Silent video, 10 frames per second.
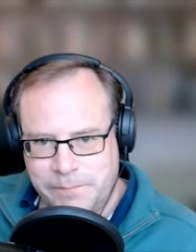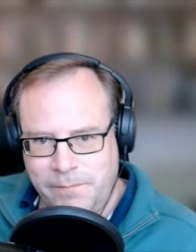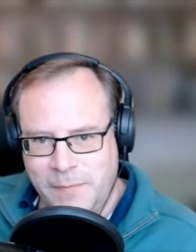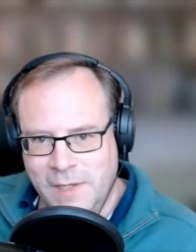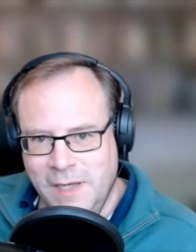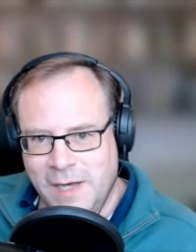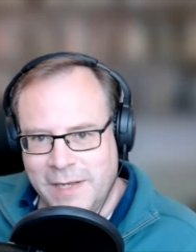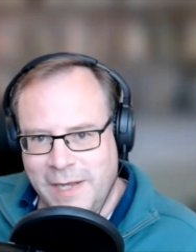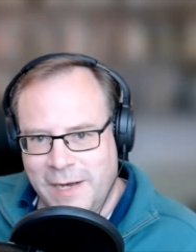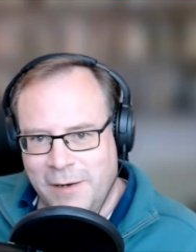and
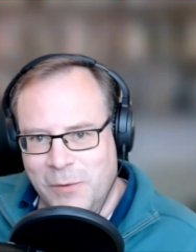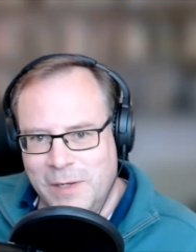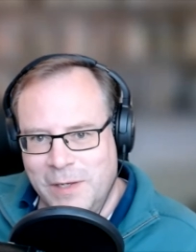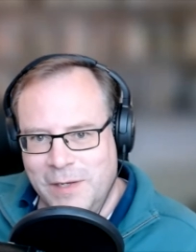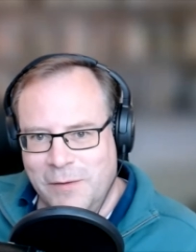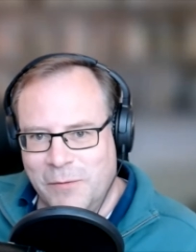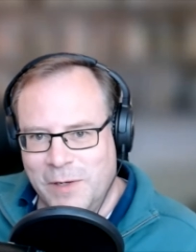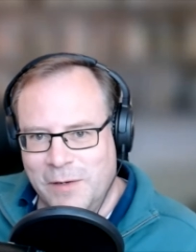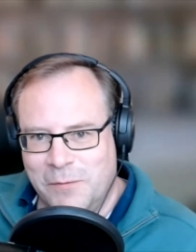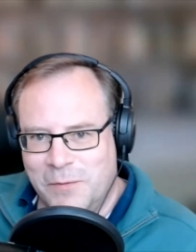now
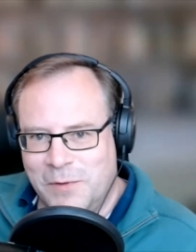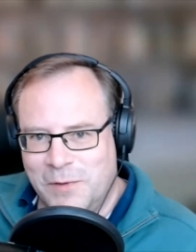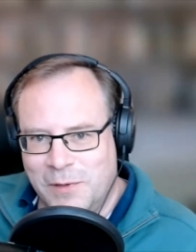we're doing